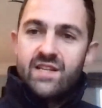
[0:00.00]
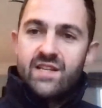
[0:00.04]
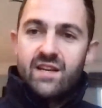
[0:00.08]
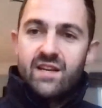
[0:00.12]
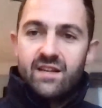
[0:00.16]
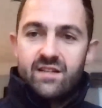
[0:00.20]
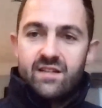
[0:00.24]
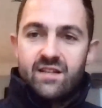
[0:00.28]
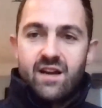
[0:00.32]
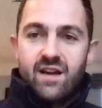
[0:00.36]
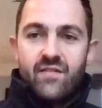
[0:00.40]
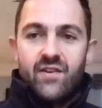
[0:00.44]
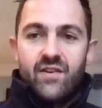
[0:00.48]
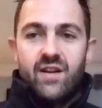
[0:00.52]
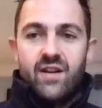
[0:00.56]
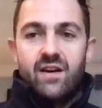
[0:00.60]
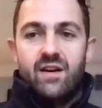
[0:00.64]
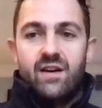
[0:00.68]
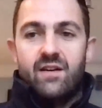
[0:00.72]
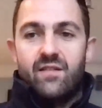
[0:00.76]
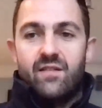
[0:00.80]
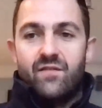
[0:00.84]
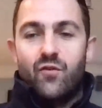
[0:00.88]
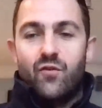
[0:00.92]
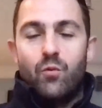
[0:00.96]
recently discovered
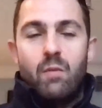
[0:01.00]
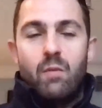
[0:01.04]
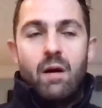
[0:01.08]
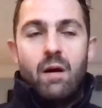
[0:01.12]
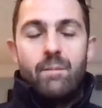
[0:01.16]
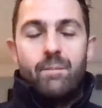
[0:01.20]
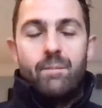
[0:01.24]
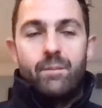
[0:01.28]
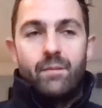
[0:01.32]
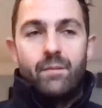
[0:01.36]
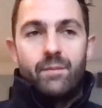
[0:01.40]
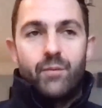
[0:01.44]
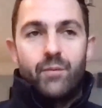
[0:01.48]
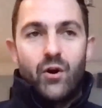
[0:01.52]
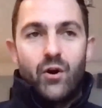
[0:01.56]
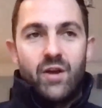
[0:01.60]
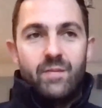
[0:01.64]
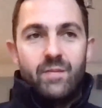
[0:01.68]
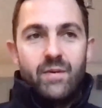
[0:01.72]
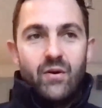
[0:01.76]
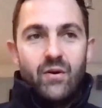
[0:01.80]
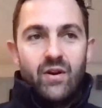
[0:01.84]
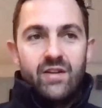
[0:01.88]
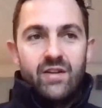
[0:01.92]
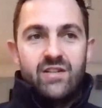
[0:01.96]
a former
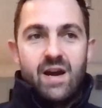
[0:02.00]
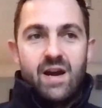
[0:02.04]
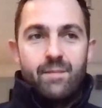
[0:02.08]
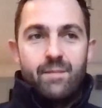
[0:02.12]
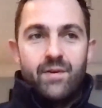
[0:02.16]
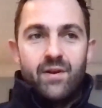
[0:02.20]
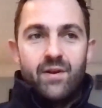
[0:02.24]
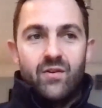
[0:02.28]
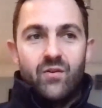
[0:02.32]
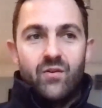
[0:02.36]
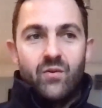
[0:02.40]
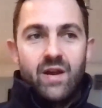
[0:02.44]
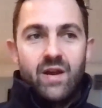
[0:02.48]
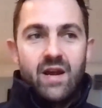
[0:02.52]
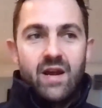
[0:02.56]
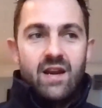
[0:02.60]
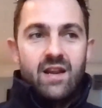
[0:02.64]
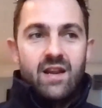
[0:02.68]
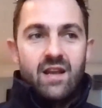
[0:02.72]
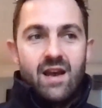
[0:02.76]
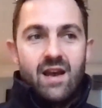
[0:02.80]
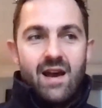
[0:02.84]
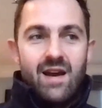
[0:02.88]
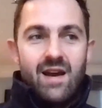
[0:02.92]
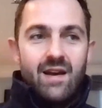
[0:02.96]
bodybuilding champion called
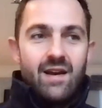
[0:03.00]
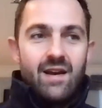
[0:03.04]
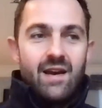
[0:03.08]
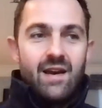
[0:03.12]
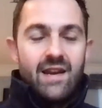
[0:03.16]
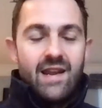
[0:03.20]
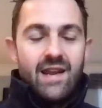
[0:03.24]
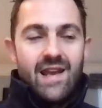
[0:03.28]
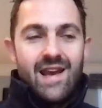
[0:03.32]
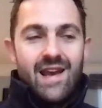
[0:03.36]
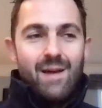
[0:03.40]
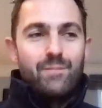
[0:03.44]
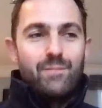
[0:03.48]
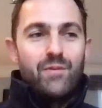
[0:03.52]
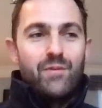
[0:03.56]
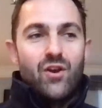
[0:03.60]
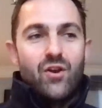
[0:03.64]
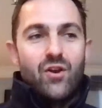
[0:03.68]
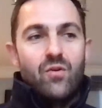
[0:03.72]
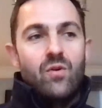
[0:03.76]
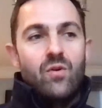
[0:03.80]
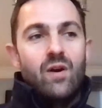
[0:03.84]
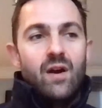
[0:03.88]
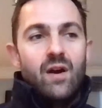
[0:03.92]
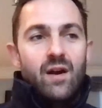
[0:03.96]
Eddie
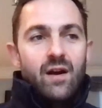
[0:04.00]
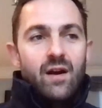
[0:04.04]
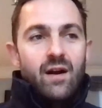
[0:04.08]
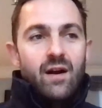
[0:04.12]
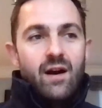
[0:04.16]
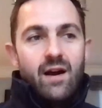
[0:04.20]
Abu.